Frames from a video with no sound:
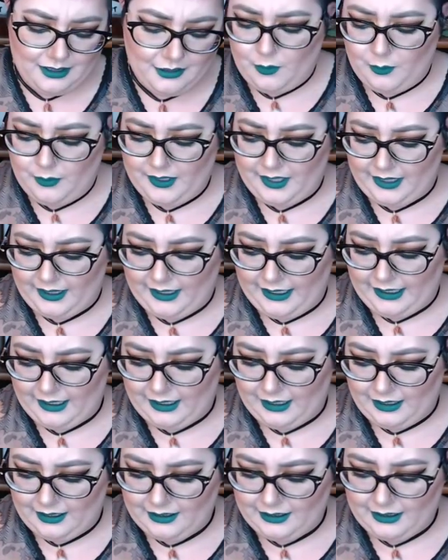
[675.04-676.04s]
with like
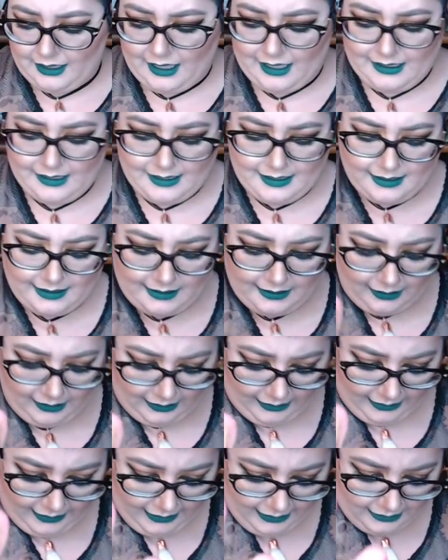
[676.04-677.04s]
a
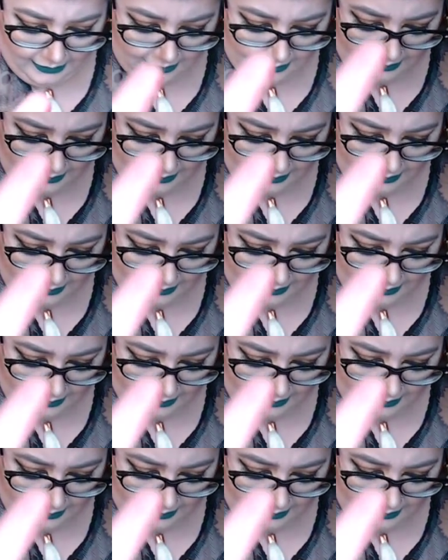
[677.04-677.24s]
slight